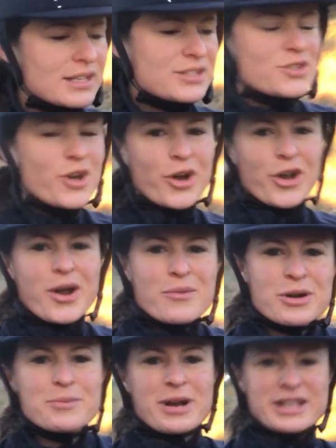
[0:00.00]
So I
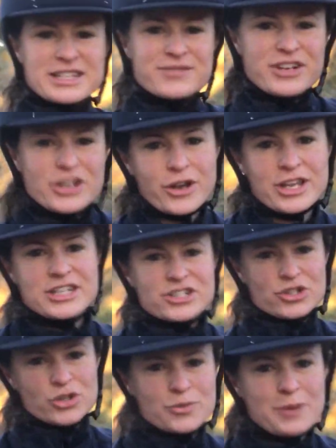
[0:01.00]
want to break this video
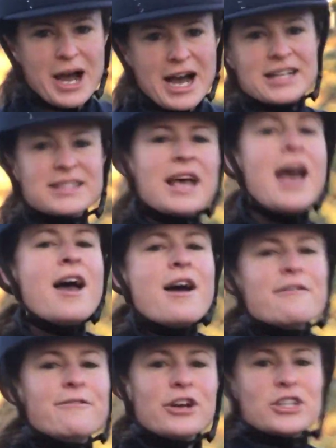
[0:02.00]
into two parts.
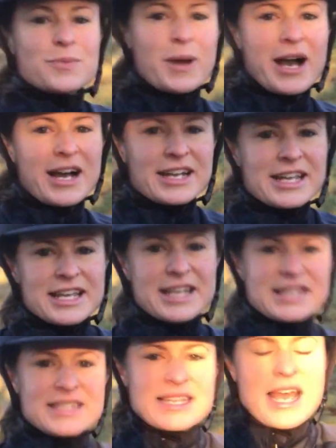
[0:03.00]
First part
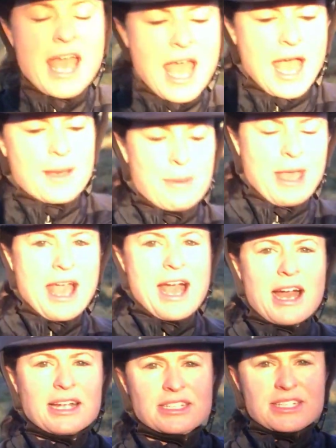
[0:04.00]
is
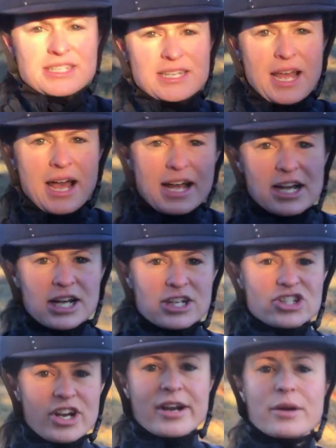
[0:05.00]
about
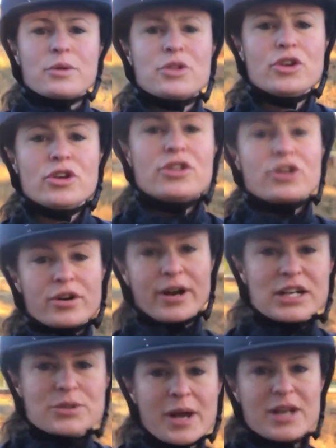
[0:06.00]
sharing with you the
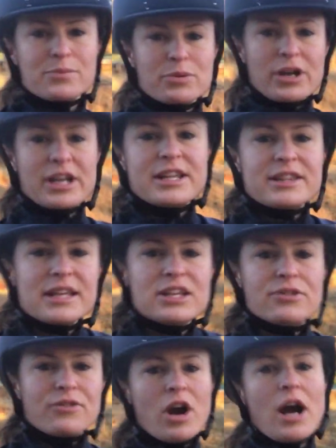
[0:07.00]
correct way to breathe
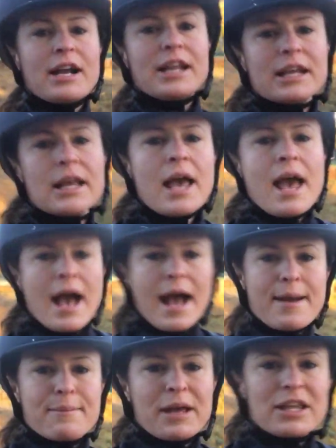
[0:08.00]
in your riding
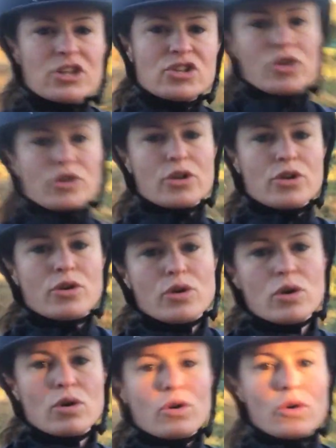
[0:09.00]
and making sure
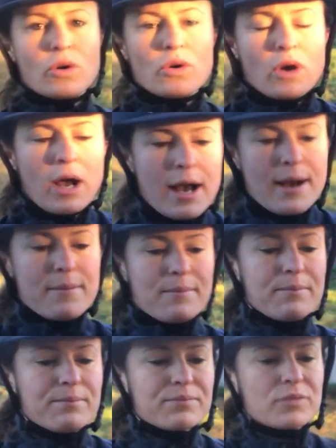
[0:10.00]
you're
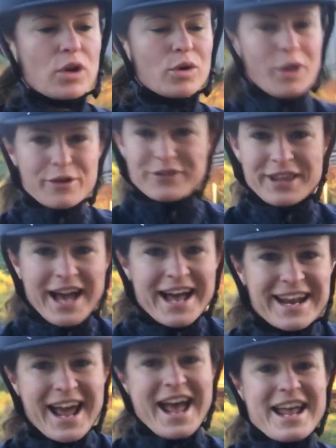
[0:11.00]
all over
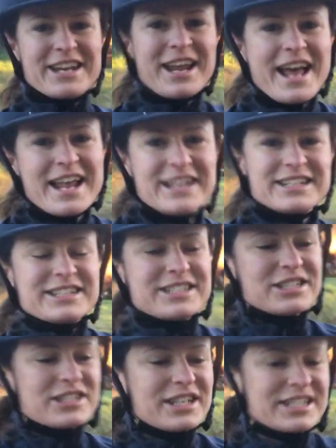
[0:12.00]
that and
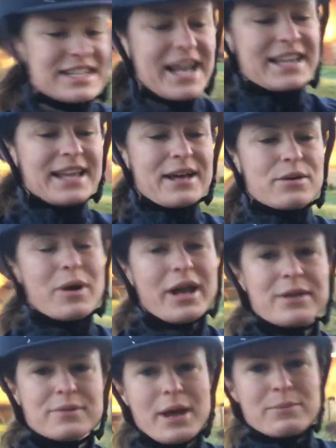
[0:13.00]
can take that
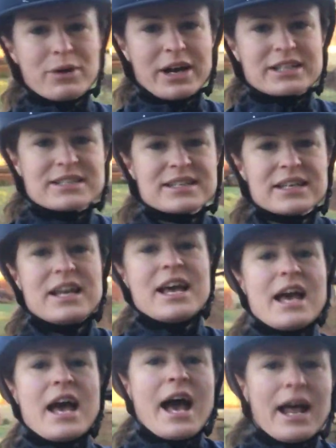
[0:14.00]
away and practice it
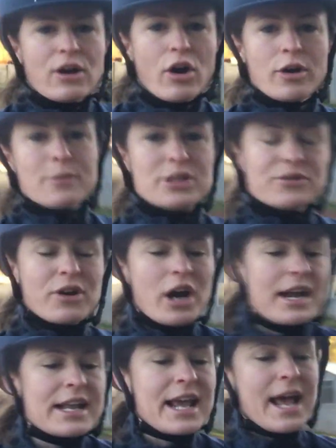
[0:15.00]
at home in your
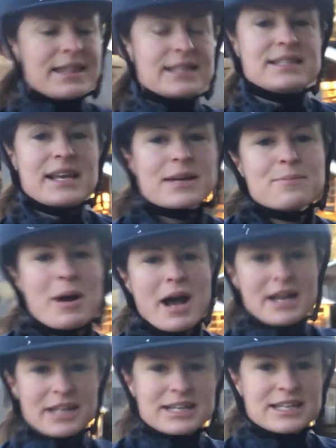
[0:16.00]
riding. And the second
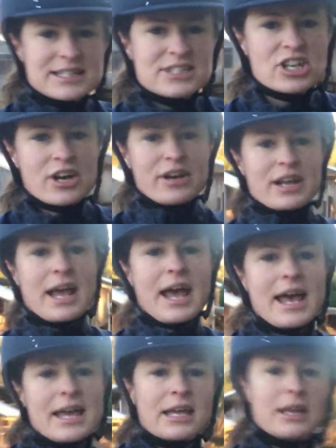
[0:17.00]
part is sharing
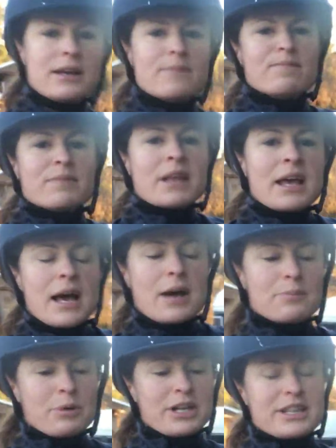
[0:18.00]
a
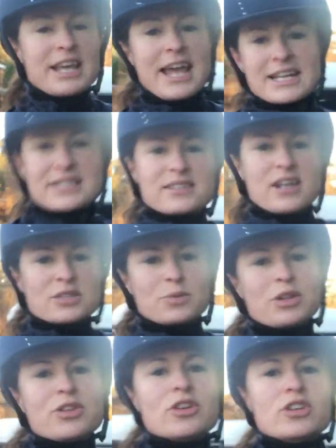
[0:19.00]
breathing exercise
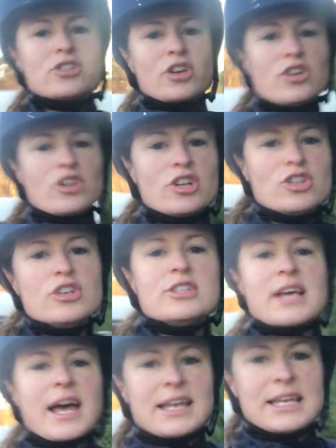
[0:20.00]
with you so you can
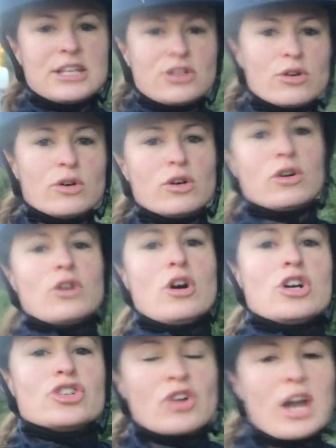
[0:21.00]
use that in your
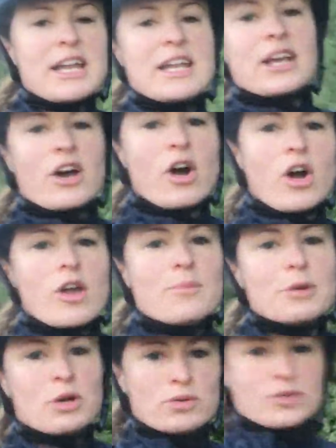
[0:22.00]
training at home,
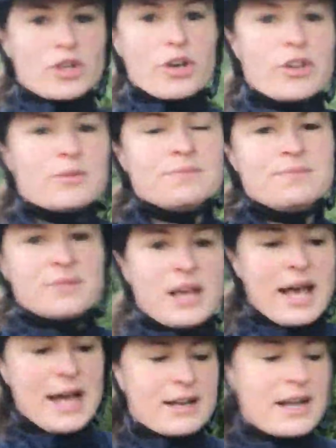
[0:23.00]
but also
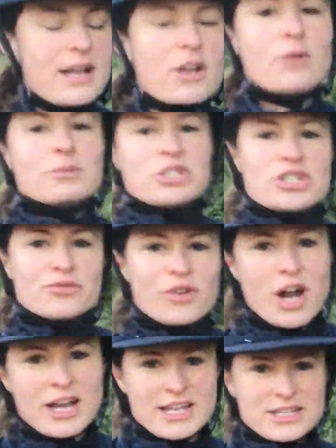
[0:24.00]
out at competition
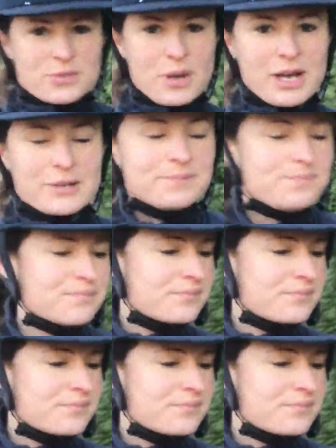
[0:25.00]
riding as well.